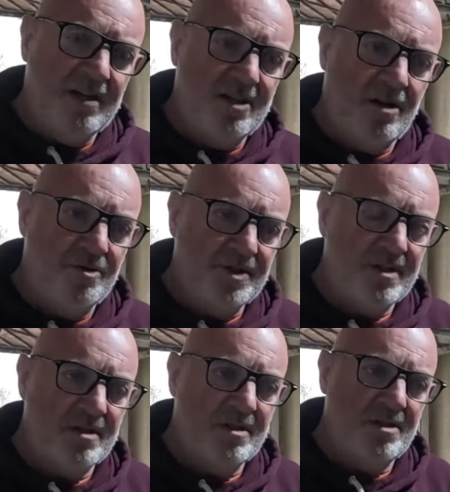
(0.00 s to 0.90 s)

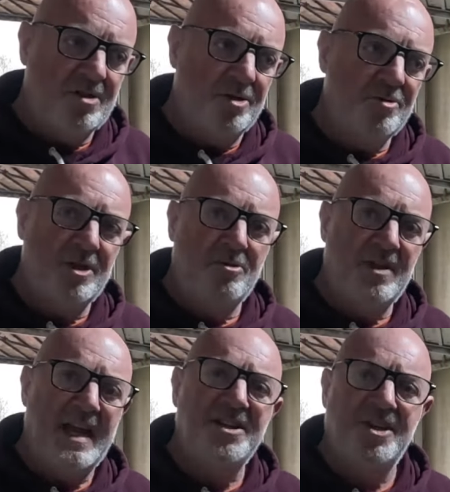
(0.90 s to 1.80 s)
chosen to do
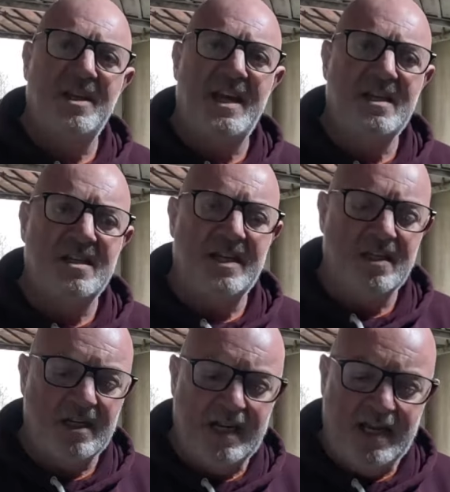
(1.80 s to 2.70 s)
the engine
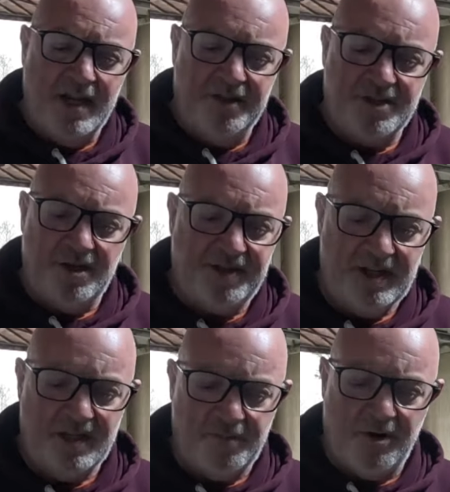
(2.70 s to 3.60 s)
casings. There's nothing
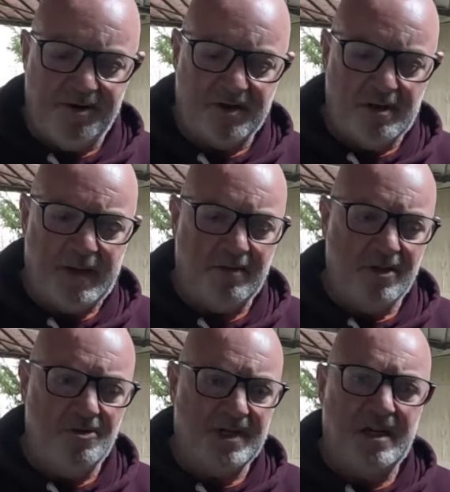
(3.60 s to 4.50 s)
in the product about
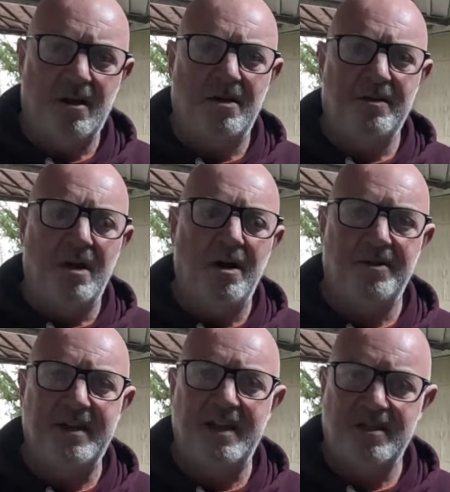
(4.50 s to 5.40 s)
using it on
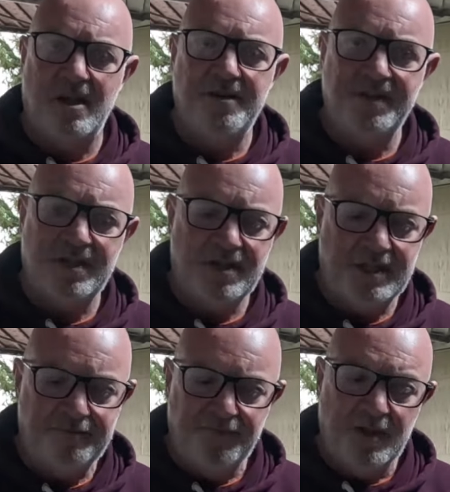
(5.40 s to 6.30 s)
hot surfaces,
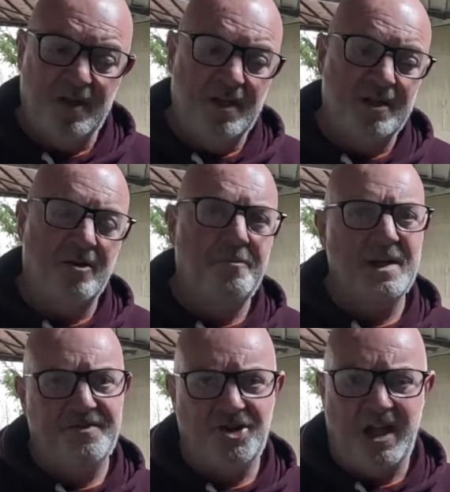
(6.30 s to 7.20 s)
so a bit
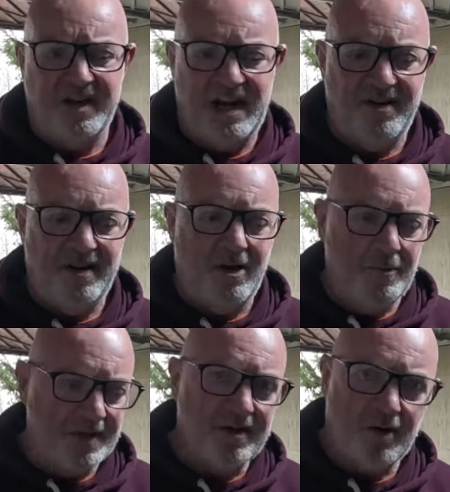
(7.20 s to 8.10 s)
of trial and error. I hope
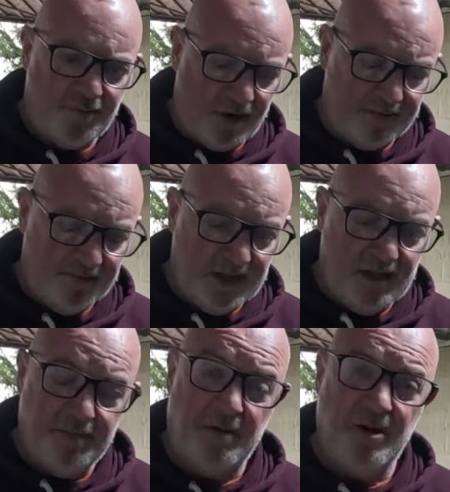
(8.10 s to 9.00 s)
it's not a problem,
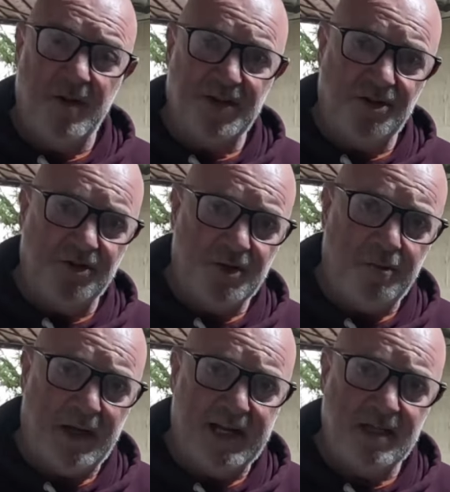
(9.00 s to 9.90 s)
but I'm going to actually also
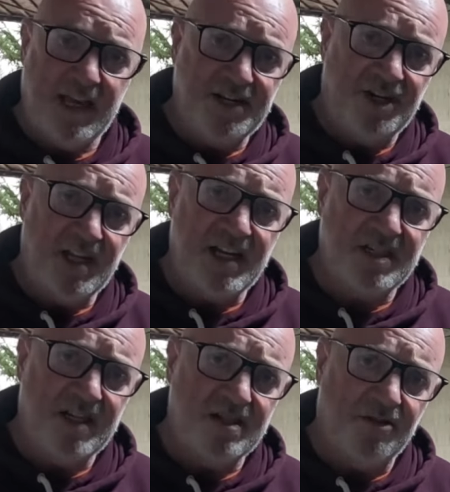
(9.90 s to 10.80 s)
apply to the engine
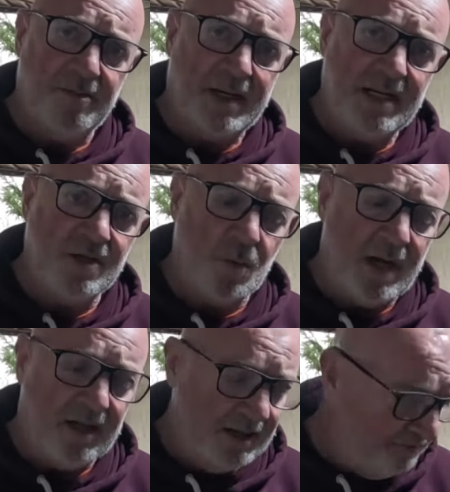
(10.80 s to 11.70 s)
casings on the bike as well.